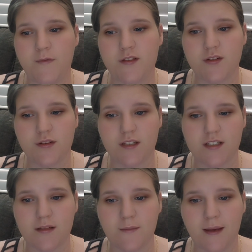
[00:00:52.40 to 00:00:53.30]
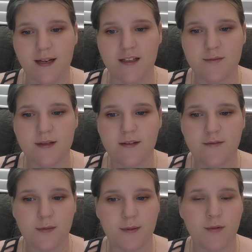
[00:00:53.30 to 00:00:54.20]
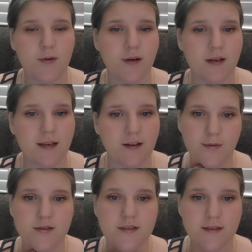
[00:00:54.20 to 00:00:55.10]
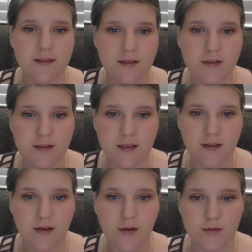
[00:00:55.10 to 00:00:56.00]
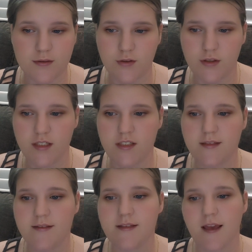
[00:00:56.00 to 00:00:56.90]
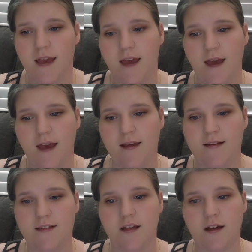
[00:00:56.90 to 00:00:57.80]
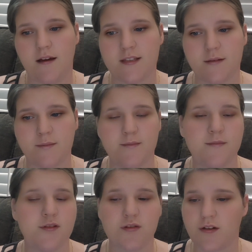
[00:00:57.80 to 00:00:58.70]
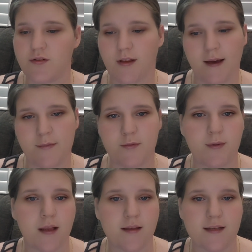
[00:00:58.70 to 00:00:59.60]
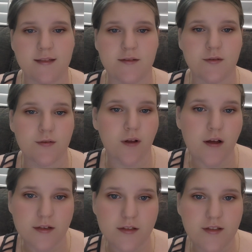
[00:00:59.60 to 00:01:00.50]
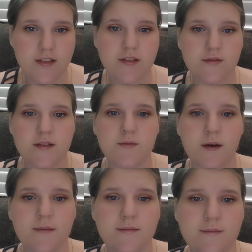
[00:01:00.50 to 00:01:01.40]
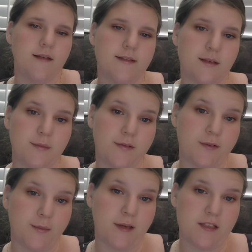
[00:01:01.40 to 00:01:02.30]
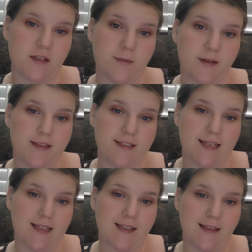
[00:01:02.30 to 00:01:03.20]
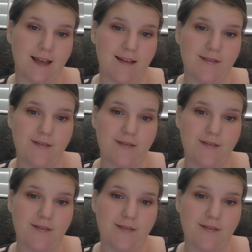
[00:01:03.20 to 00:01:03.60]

secretion management for people who are unable to clear their own secretions, and some structural abnormalities or neurological issues as well. Some information about the daily life.